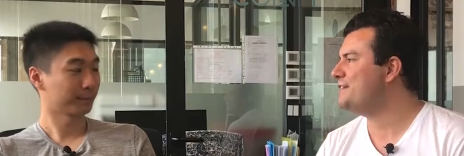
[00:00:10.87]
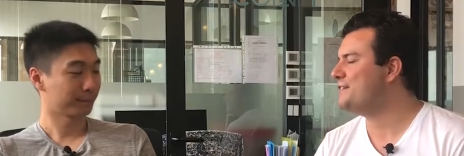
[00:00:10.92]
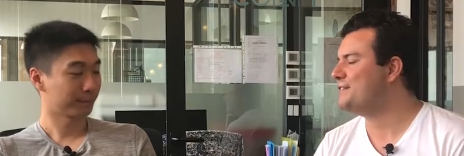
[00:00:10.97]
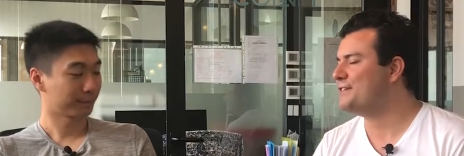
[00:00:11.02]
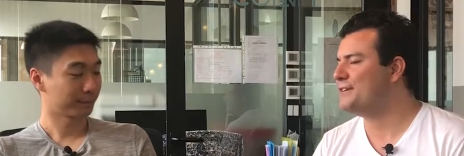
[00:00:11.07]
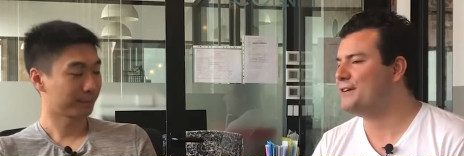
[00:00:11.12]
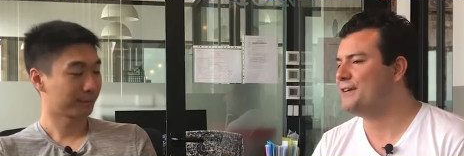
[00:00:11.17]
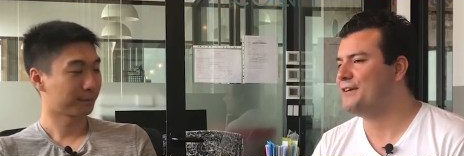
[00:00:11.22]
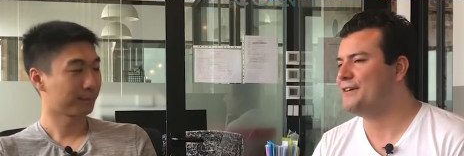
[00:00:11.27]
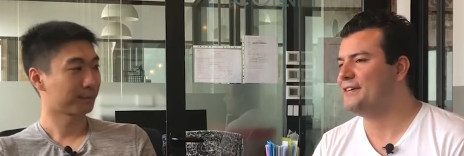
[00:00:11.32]

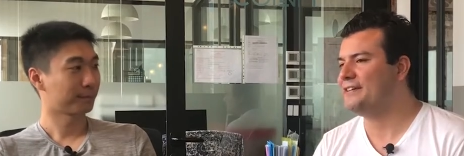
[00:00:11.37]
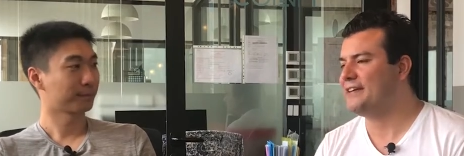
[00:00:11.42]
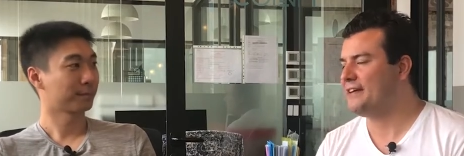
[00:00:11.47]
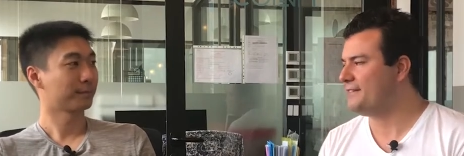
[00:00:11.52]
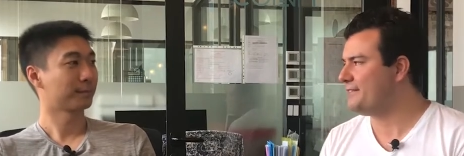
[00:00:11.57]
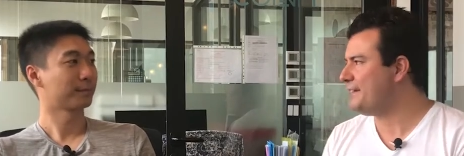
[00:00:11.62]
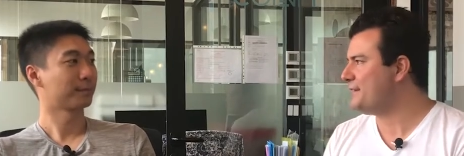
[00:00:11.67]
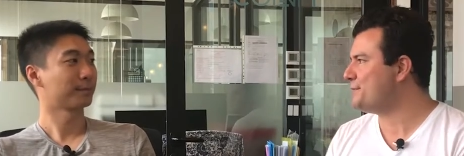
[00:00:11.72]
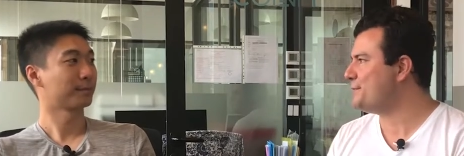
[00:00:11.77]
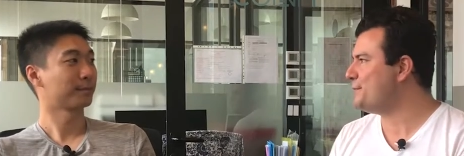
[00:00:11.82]
Speaker 1: So yeah,
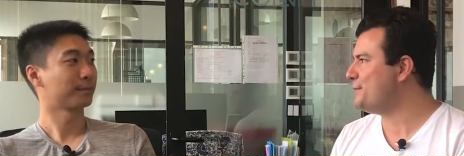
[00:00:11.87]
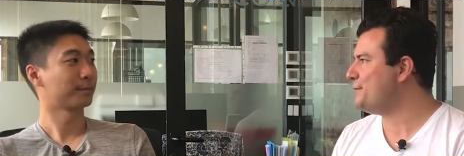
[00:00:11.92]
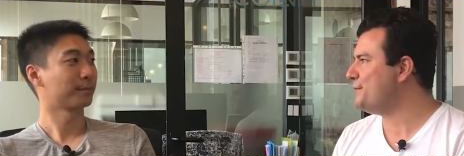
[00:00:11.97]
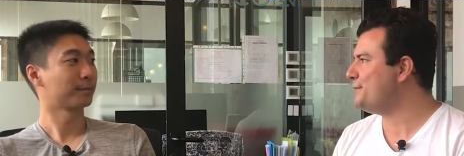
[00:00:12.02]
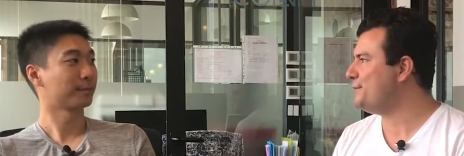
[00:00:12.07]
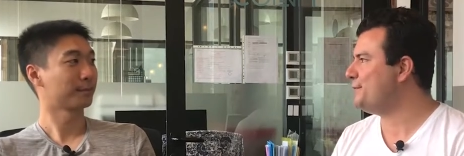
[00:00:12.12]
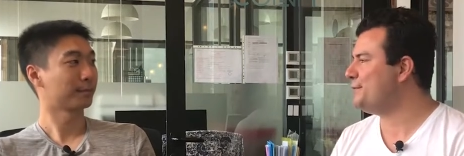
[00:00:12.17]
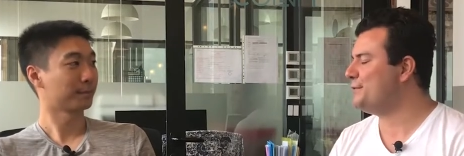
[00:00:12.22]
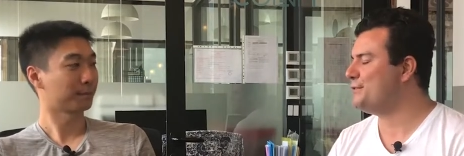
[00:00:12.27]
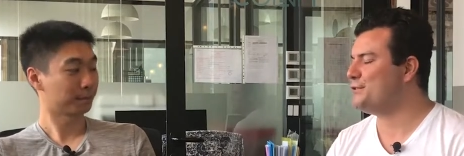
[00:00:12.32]
thanks for,
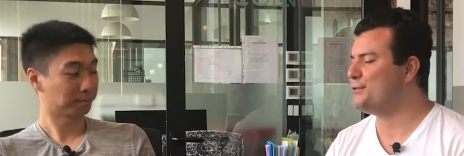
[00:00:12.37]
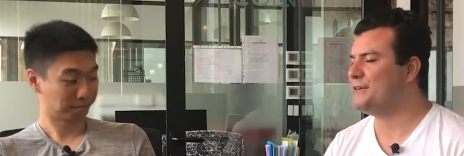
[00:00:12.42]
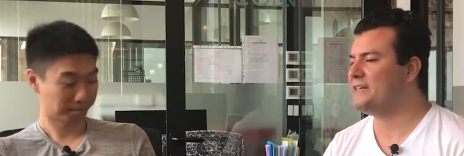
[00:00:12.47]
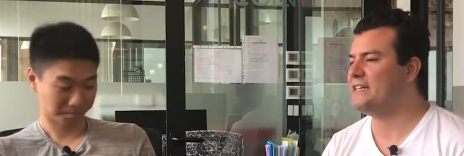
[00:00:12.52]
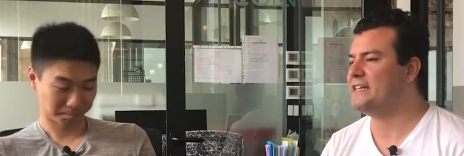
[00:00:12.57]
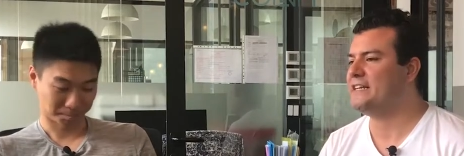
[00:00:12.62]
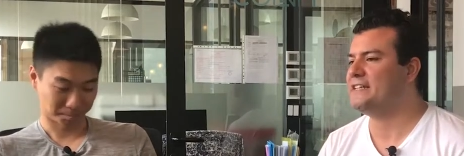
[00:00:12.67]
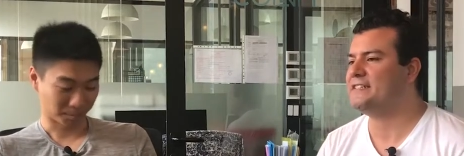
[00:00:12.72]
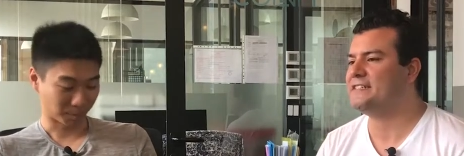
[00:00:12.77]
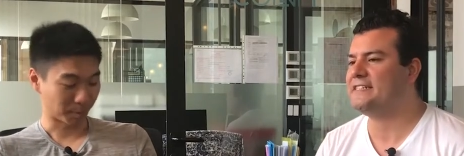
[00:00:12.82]
for
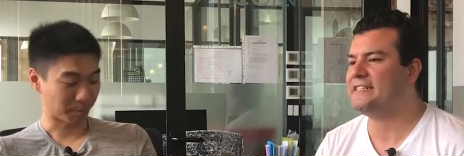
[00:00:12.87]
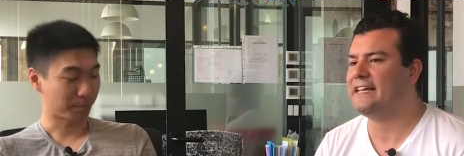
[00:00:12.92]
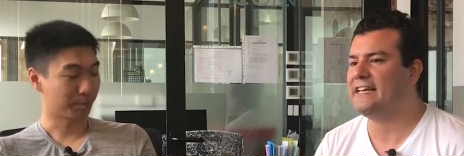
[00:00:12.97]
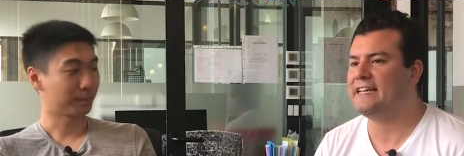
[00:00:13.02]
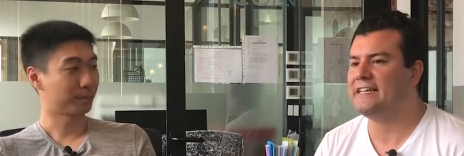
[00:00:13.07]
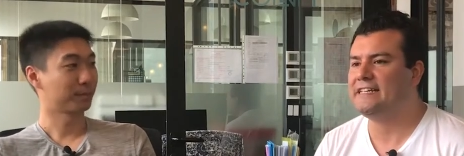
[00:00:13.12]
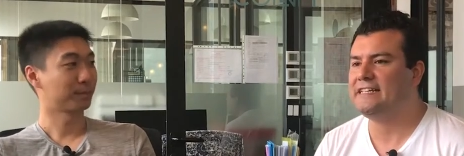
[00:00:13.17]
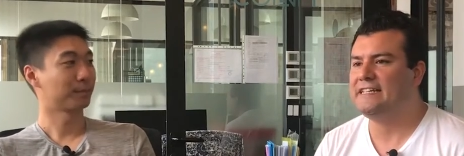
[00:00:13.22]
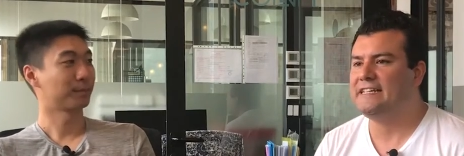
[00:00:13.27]
joining us today.